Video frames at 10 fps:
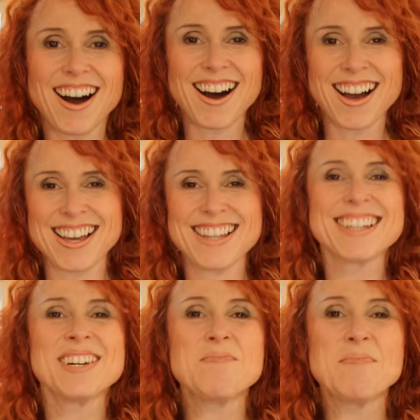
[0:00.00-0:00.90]

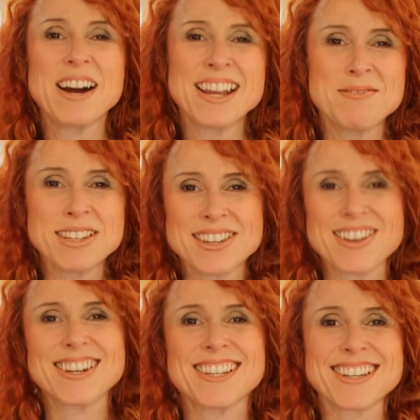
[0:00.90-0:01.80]
Hi, my name is
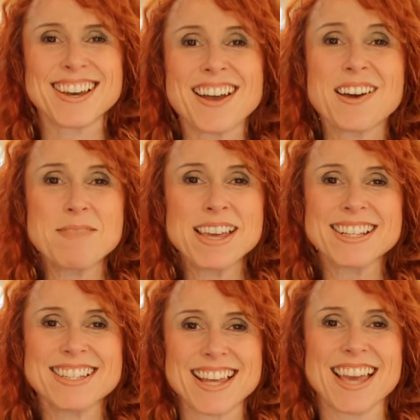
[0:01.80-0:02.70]
Charlotte and I'm
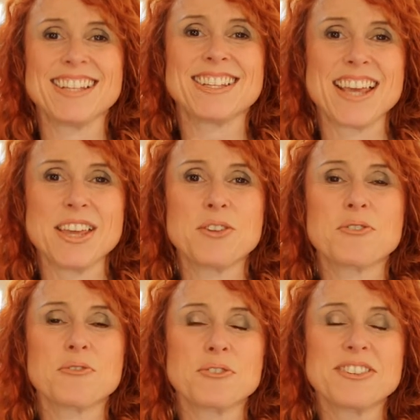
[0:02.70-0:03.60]
here today to
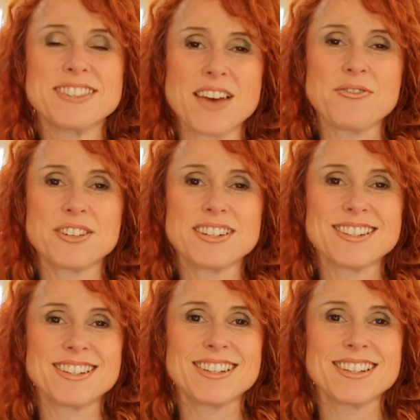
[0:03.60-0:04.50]
take you through
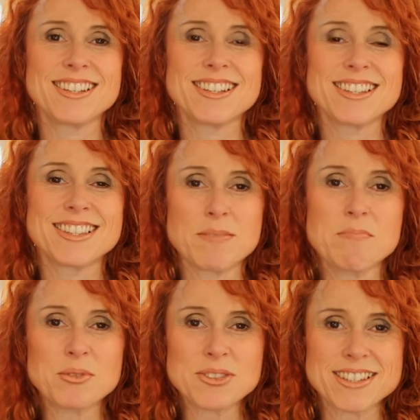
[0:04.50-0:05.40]
7
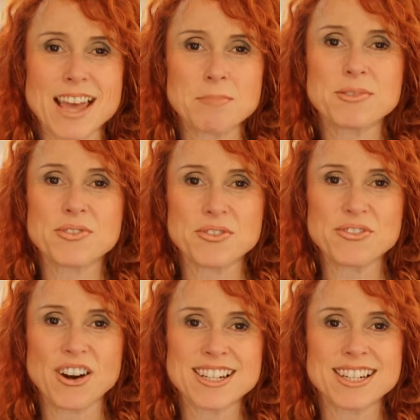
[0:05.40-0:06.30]
simple steps for
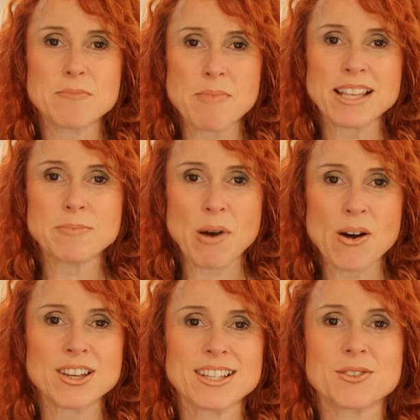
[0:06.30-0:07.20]
finding the best
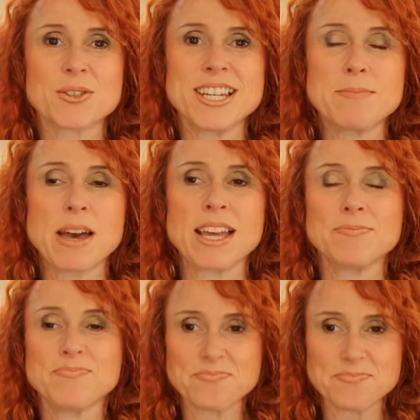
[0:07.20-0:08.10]
bargains on eBay.